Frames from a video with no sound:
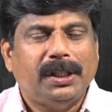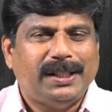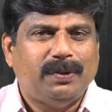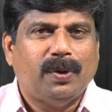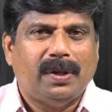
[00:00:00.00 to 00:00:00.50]

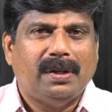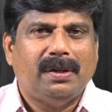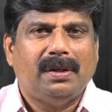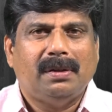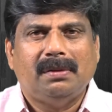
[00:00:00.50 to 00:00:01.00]
as for
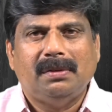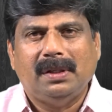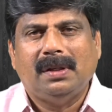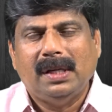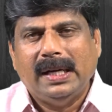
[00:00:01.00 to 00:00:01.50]

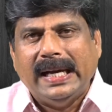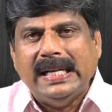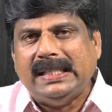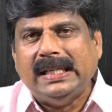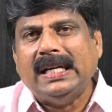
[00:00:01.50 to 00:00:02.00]
the
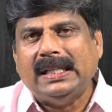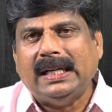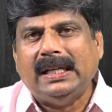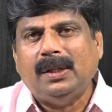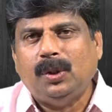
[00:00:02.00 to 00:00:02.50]
incident
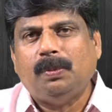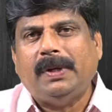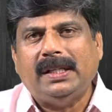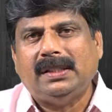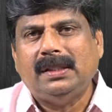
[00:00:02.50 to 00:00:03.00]
that took
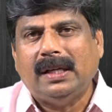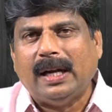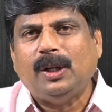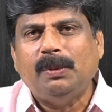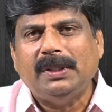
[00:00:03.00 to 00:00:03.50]
place, the
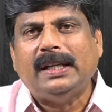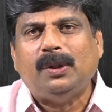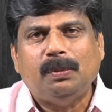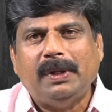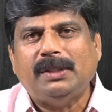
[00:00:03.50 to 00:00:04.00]
argument that
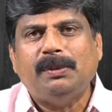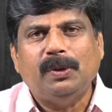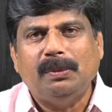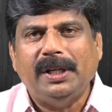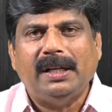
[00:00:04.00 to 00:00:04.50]
took place
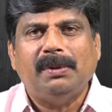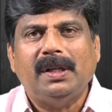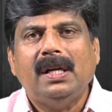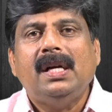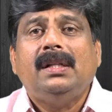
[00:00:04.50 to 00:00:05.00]
between me and my.
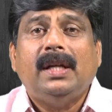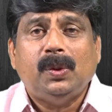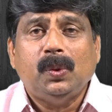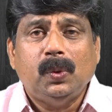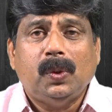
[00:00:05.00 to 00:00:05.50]
That
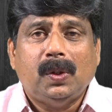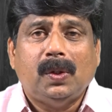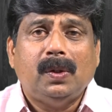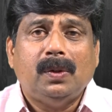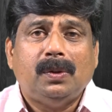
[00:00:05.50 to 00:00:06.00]

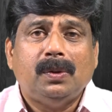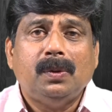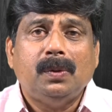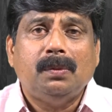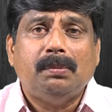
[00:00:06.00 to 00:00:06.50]
too,
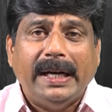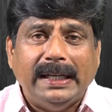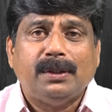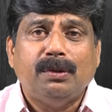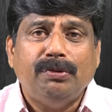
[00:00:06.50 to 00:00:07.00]
to my
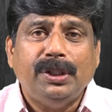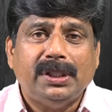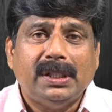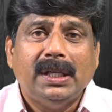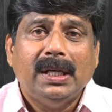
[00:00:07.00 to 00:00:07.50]

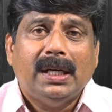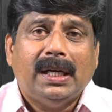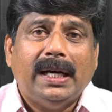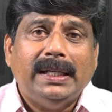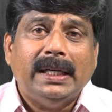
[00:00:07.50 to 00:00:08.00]
discomfiture,
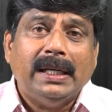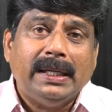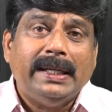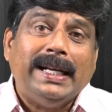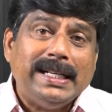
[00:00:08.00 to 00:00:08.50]
I didn't
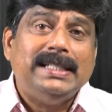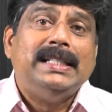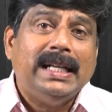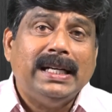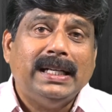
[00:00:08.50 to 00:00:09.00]
realize
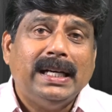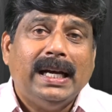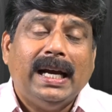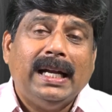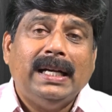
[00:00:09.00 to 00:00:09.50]
then.
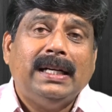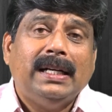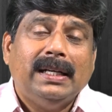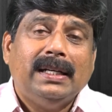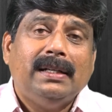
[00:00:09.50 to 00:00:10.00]
And
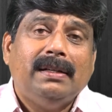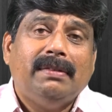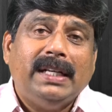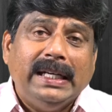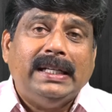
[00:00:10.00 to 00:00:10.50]

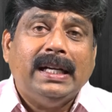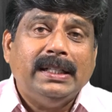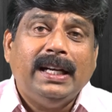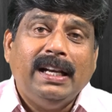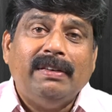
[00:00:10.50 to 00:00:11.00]
very
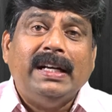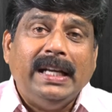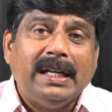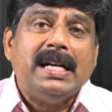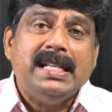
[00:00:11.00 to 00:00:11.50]
intelligently, when
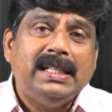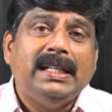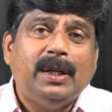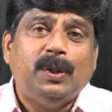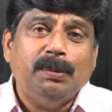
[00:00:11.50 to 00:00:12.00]
he
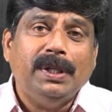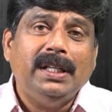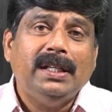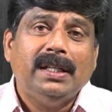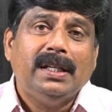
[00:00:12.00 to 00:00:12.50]
conceded to
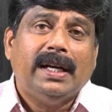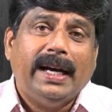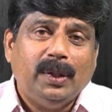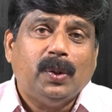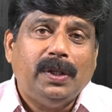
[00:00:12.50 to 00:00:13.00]
me,
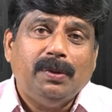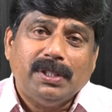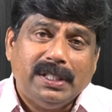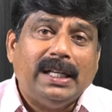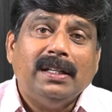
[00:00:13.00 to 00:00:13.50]
I thought he
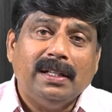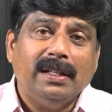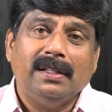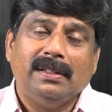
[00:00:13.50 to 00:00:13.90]
was surrendering.